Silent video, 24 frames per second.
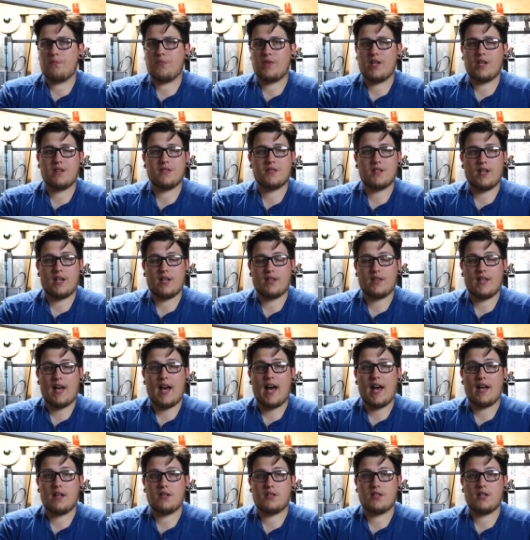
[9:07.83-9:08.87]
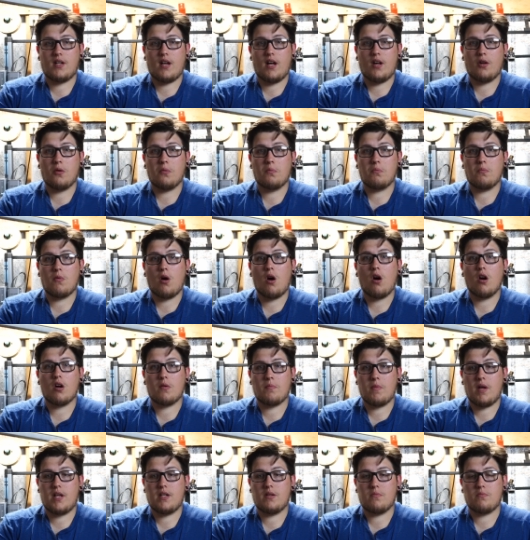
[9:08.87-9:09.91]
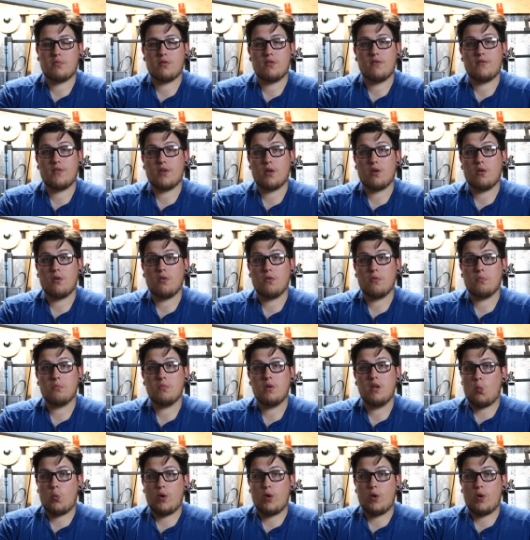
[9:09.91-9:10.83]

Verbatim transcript: things like that to help augment and improve your home.